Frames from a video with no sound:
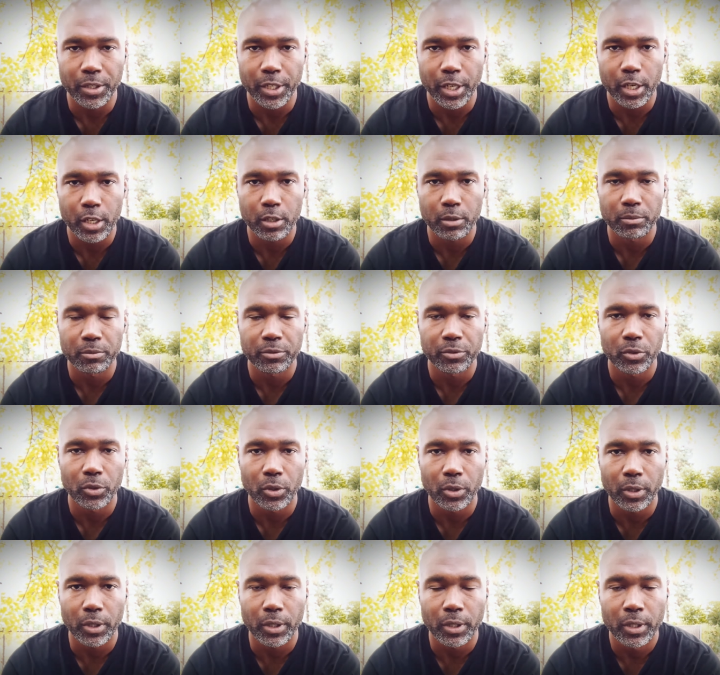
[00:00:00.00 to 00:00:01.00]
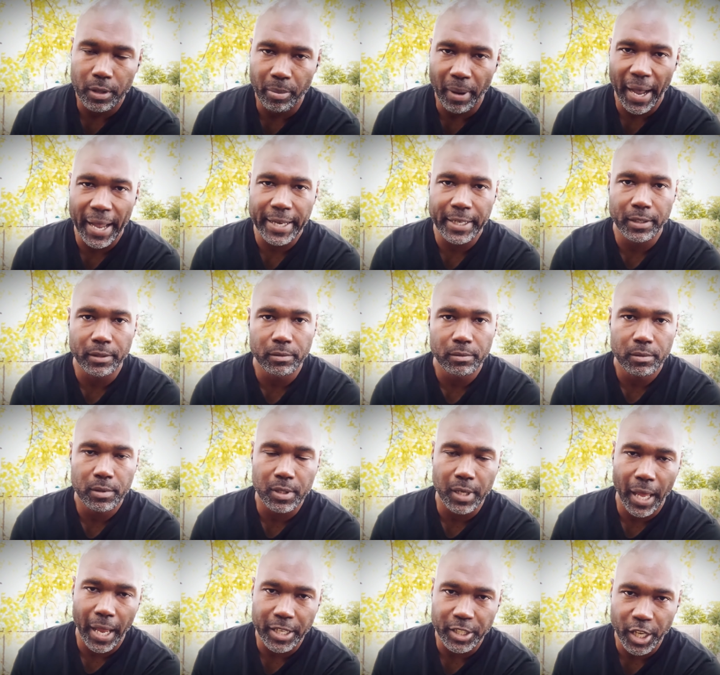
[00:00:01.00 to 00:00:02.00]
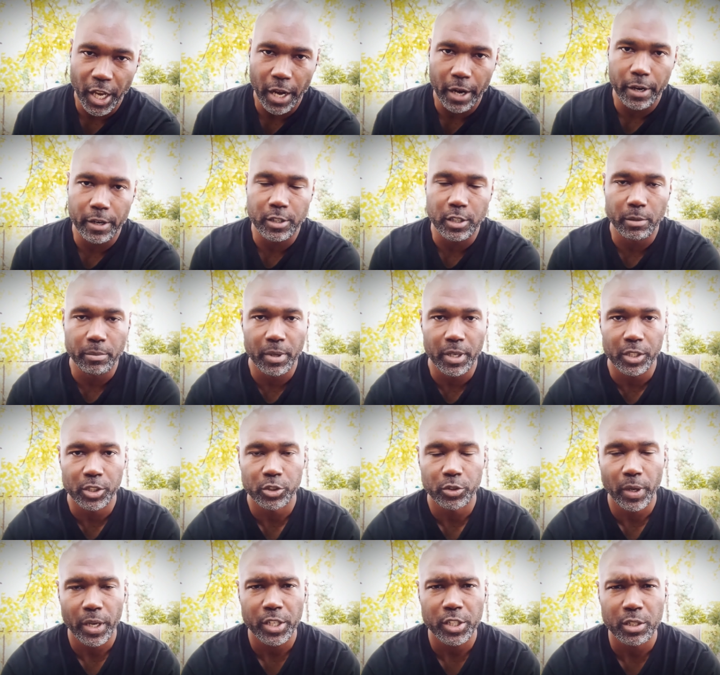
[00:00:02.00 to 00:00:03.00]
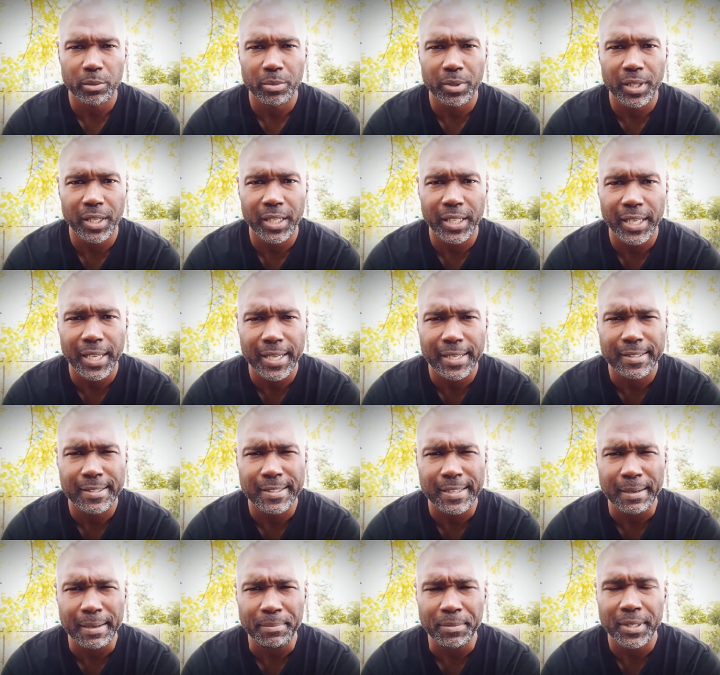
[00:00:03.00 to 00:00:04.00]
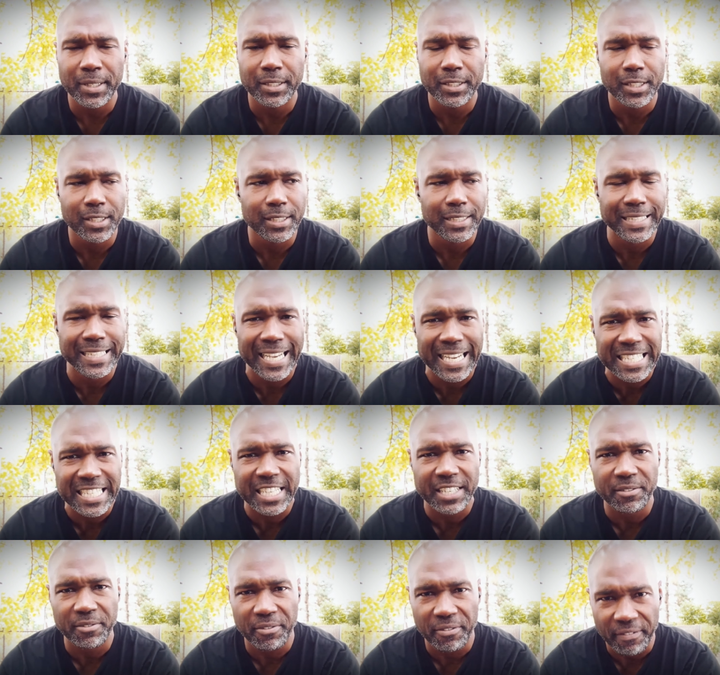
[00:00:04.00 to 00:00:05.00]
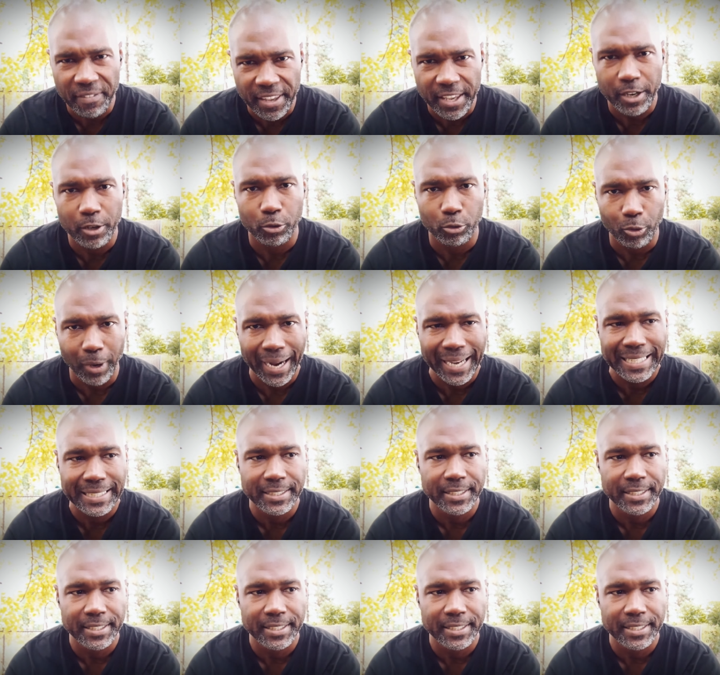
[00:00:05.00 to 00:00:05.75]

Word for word: term for the Biden slash Harris administration. But then again, something just doesn't feel right